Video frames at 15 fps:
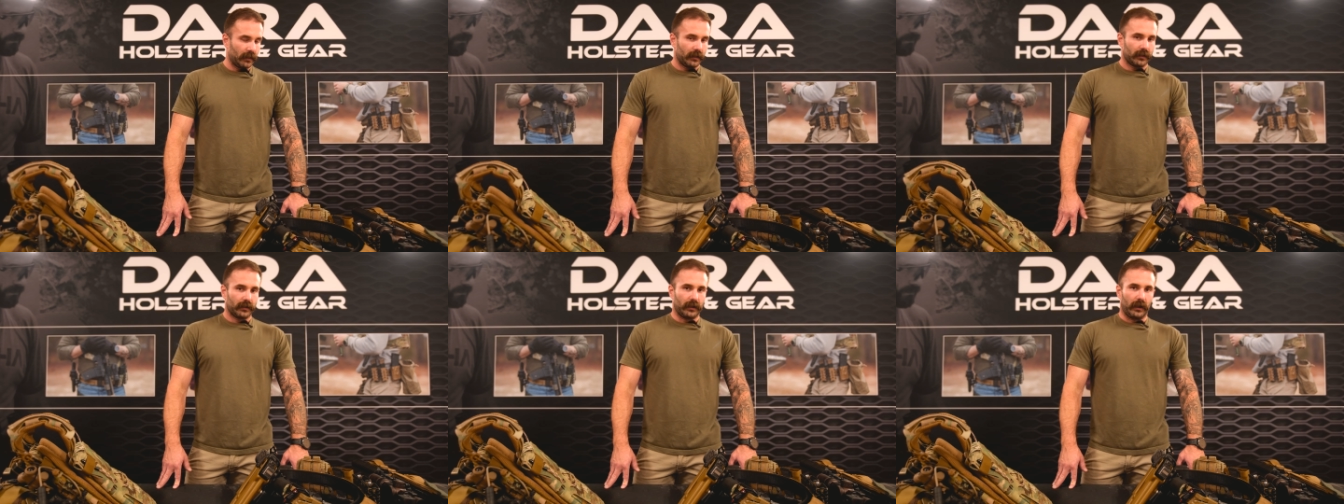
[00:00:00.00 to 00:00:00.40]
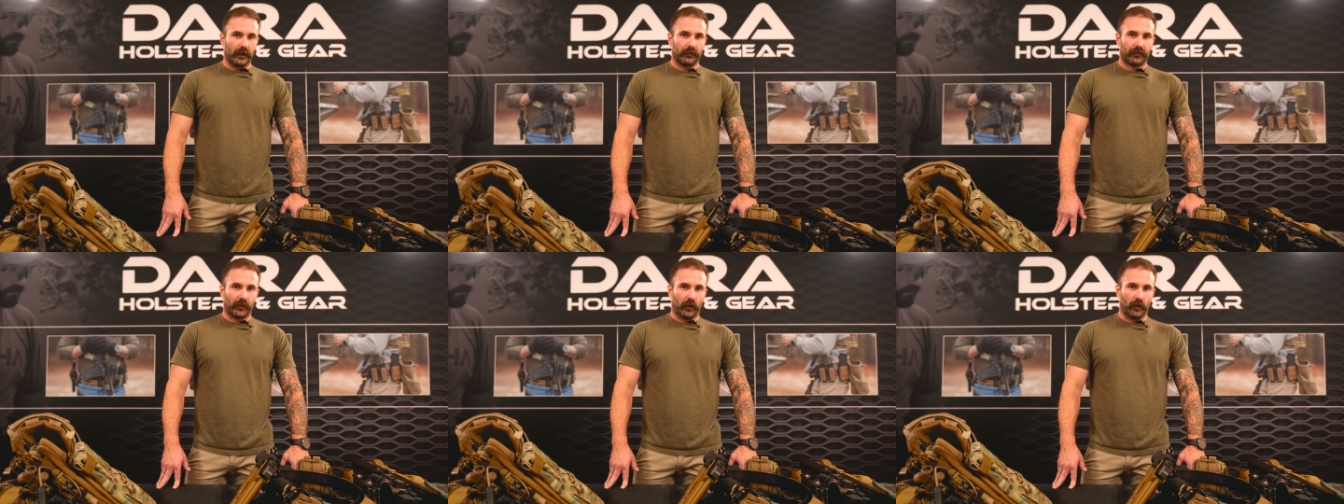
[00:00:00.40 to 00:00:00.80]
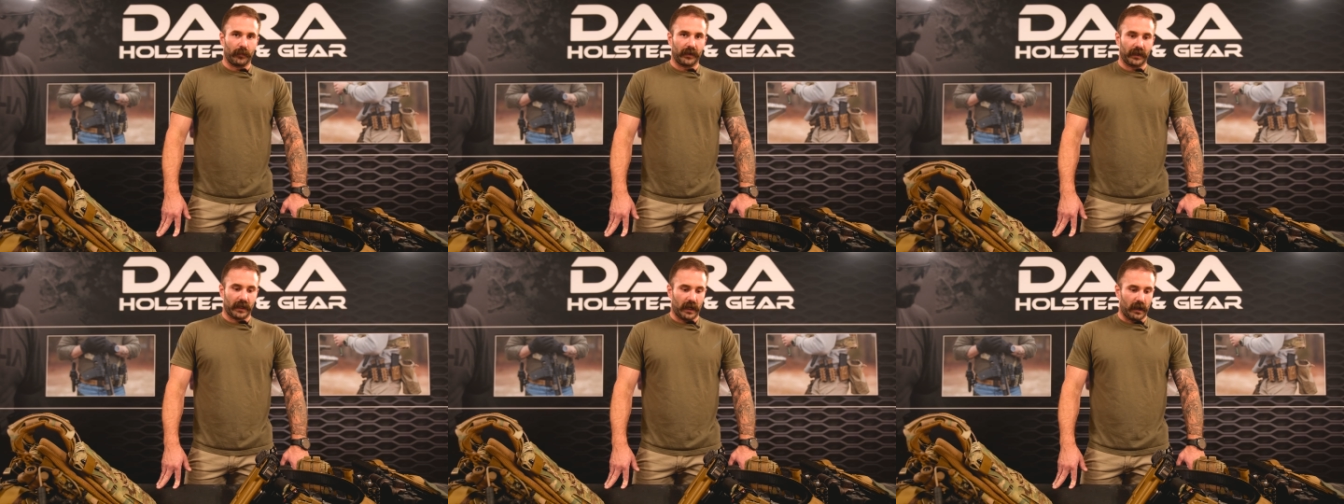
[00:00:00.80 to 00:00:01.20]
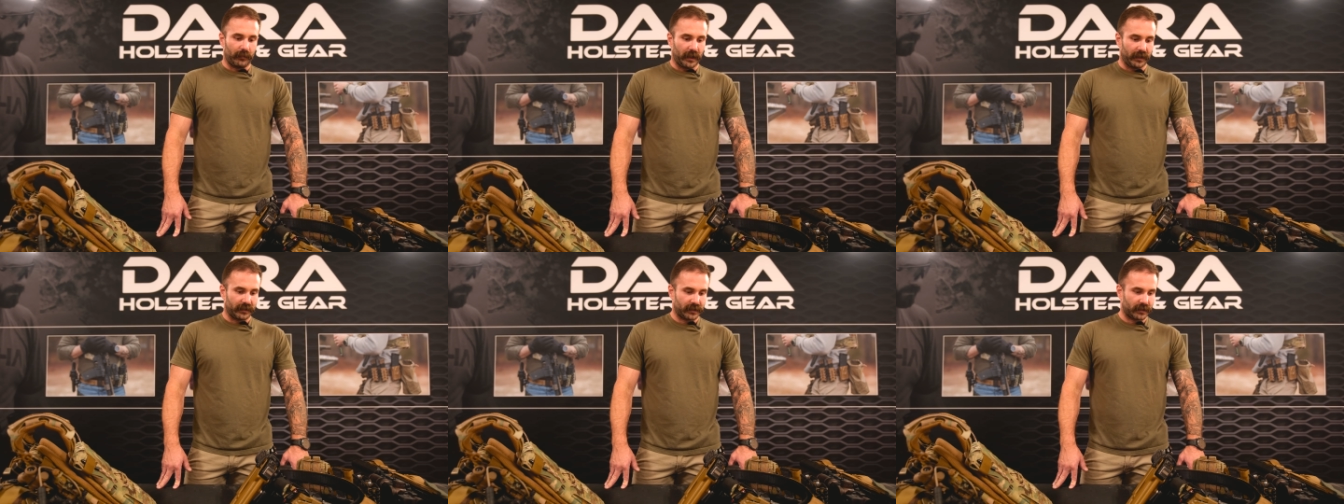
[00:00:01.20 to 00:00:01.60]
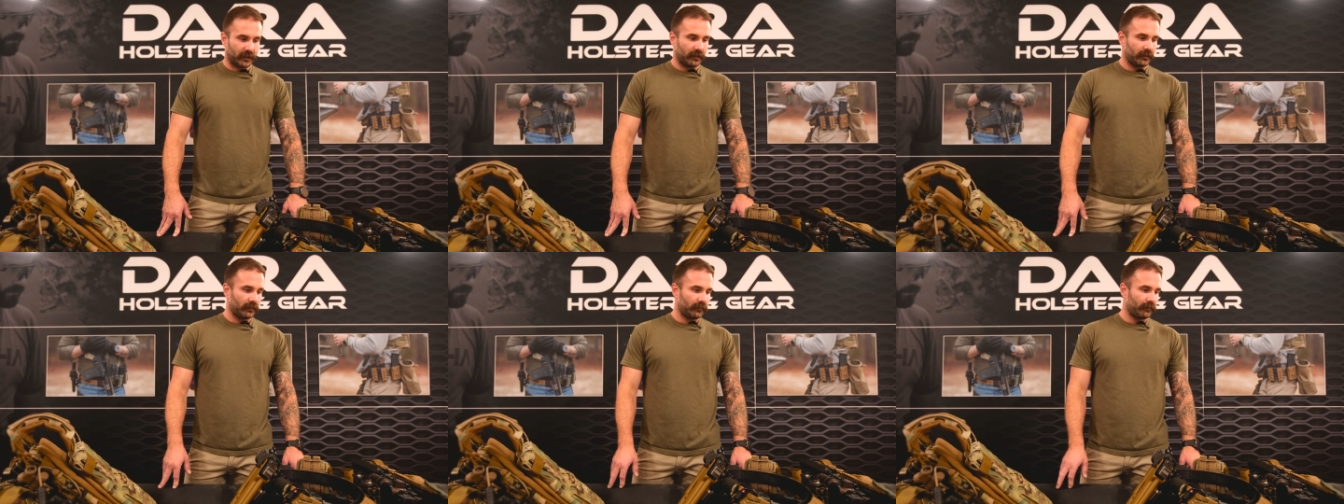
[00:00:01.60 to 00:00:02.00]
throw them in the comments.
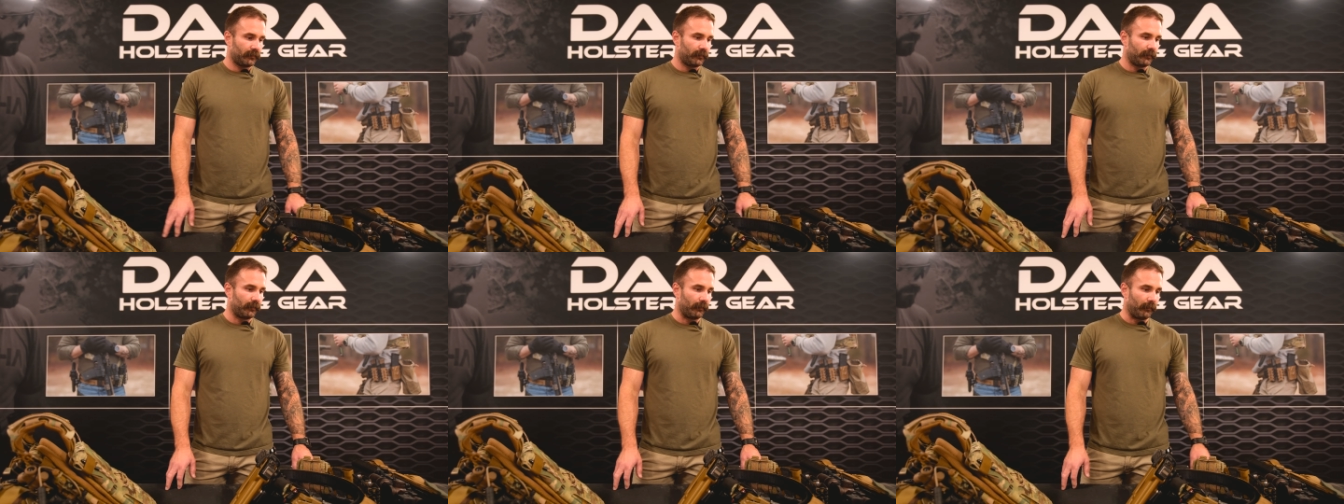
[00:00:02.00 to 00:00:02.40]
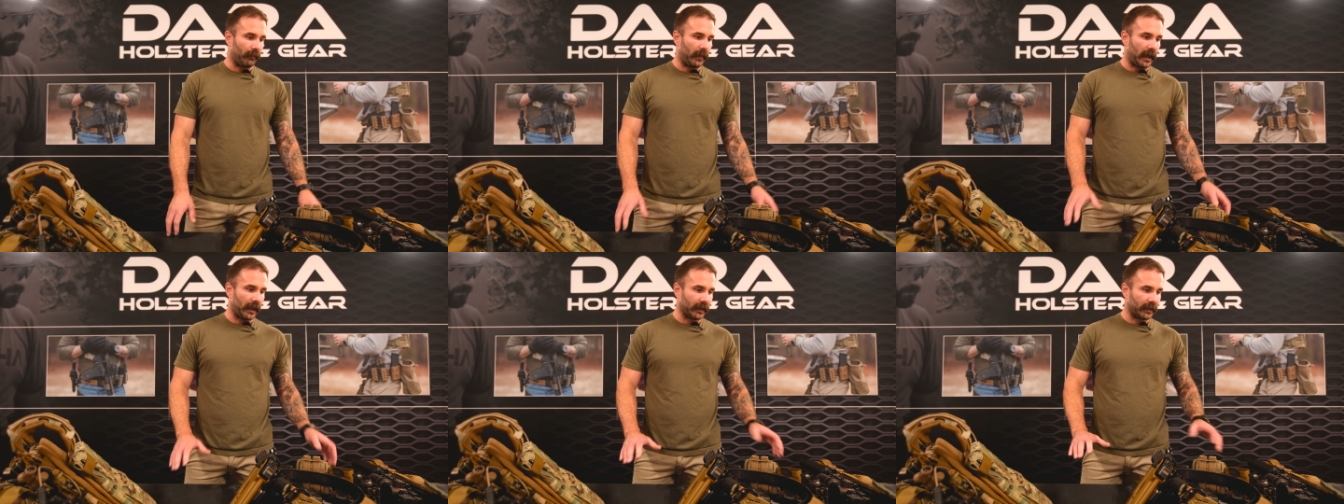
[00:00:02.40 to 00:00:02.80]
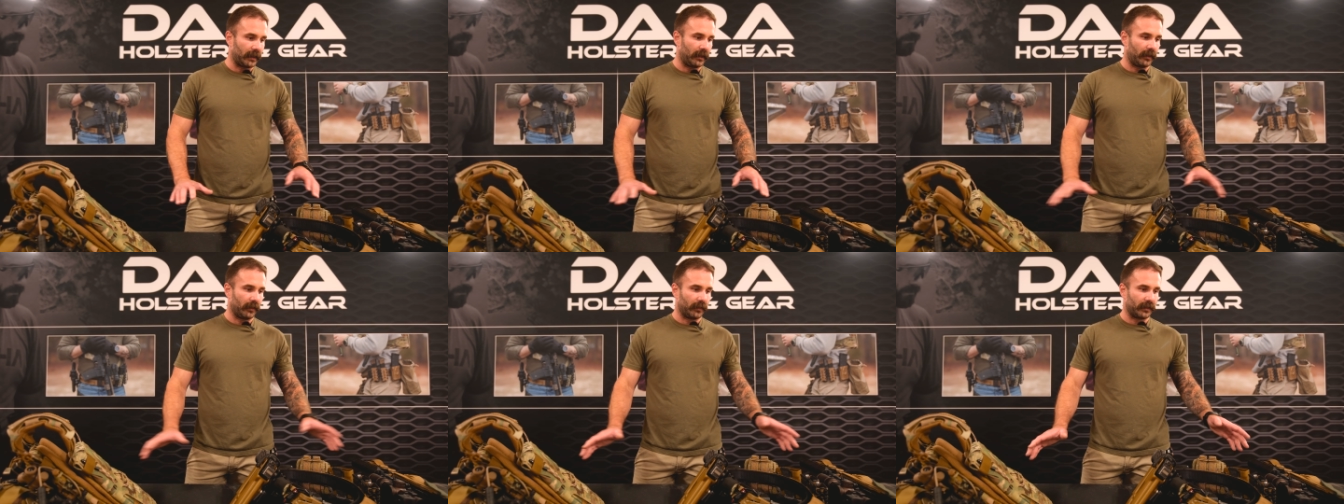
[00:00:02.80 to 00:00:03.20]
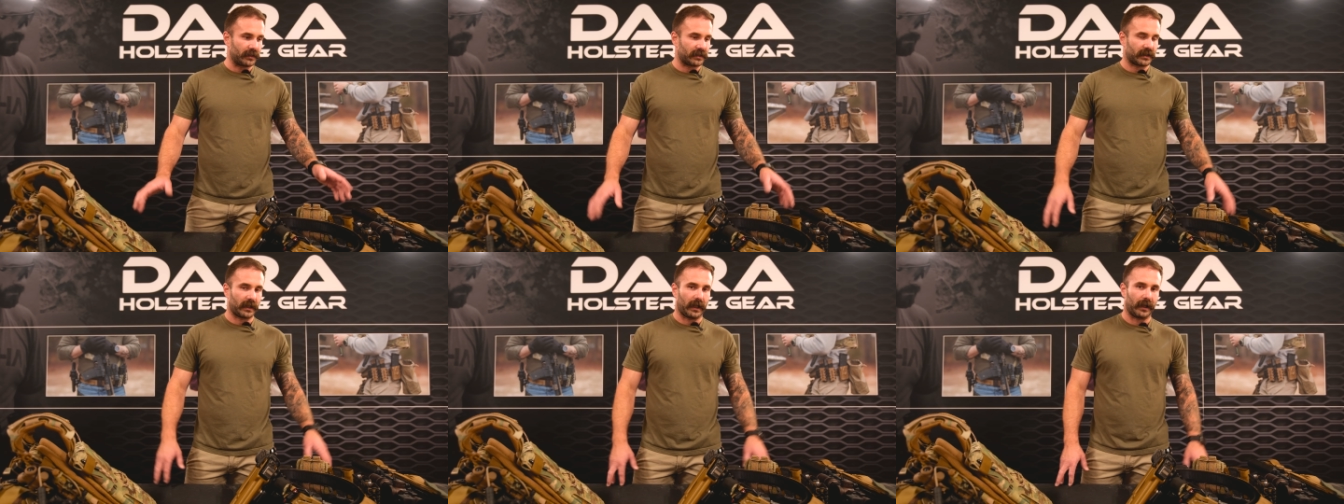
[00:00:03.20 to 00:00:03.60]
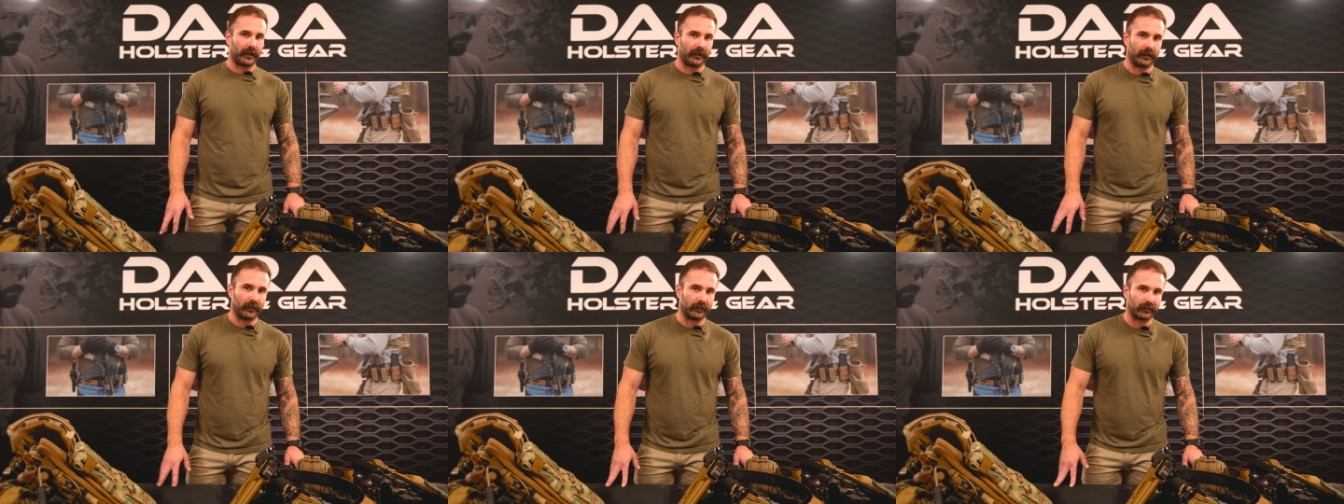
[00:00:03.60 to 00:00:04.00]
My gear is kind
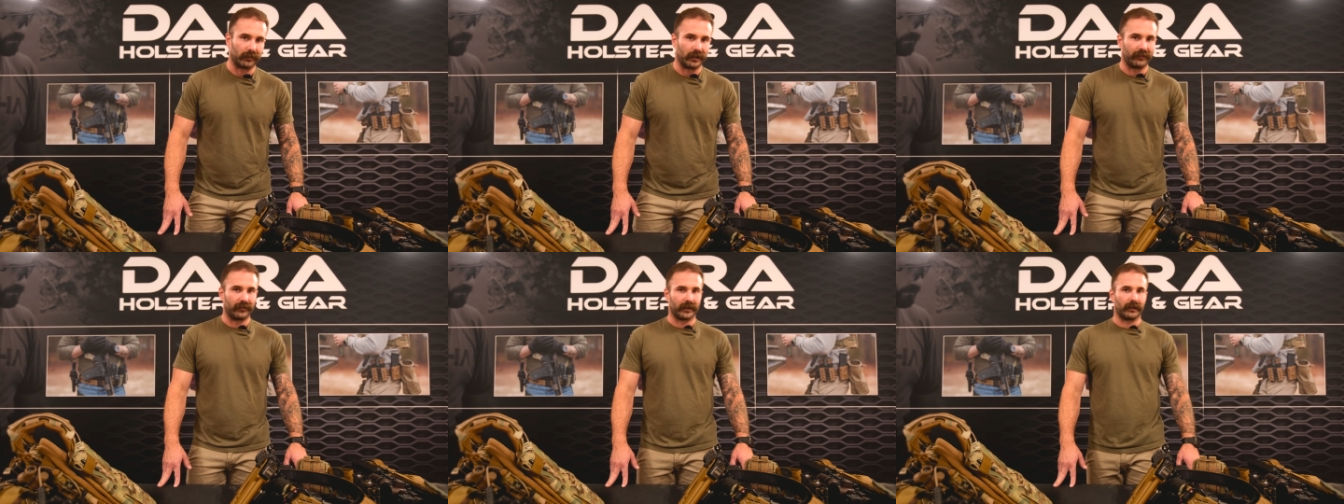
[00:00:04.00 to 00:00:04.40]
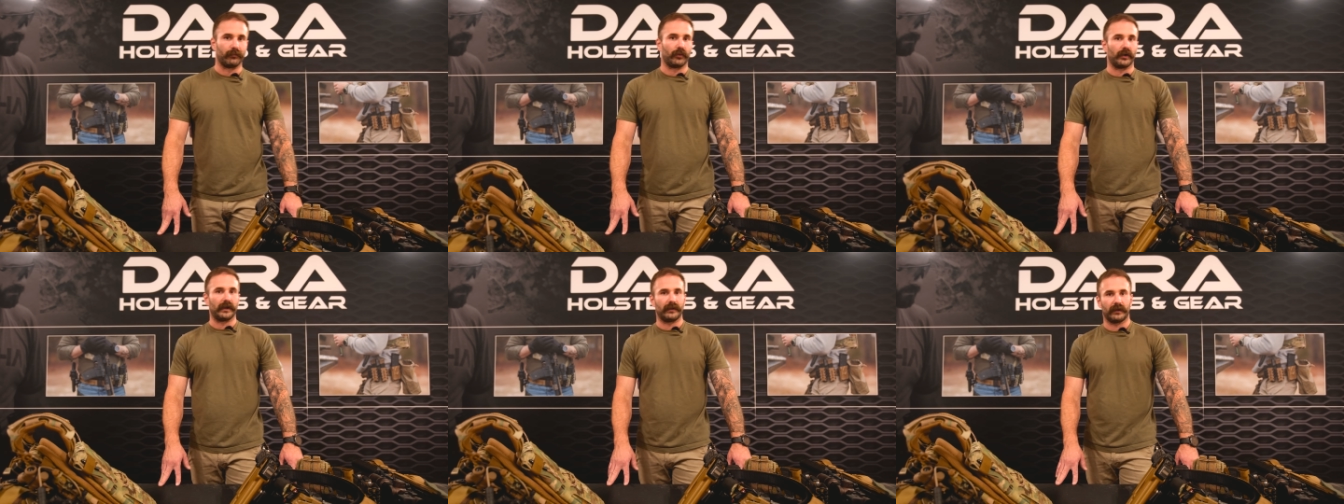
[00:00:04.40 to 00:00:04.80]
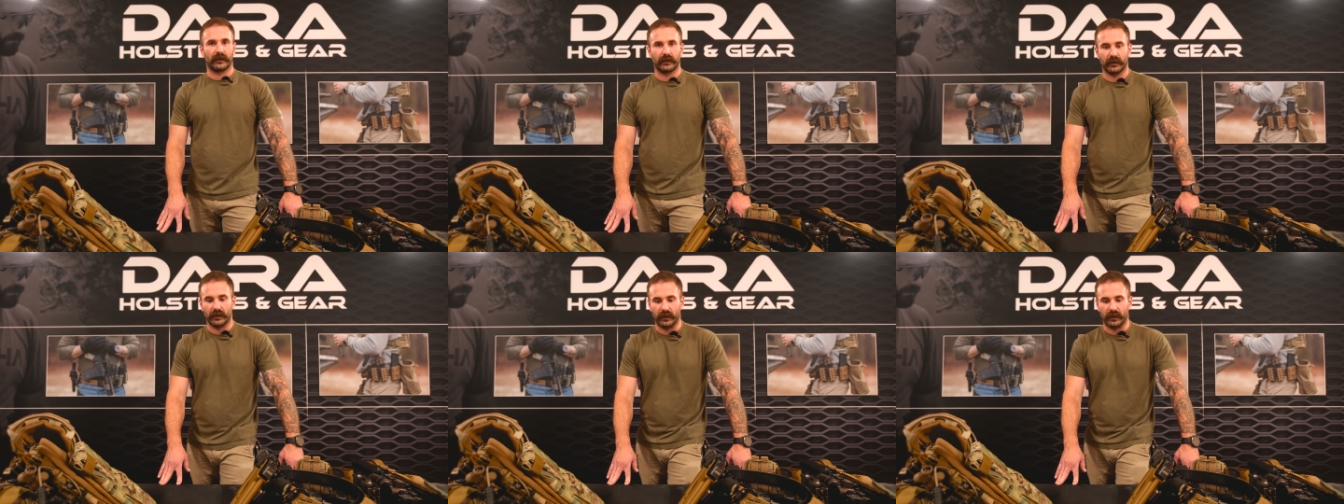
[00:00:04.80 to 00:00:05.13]
of living and breathing.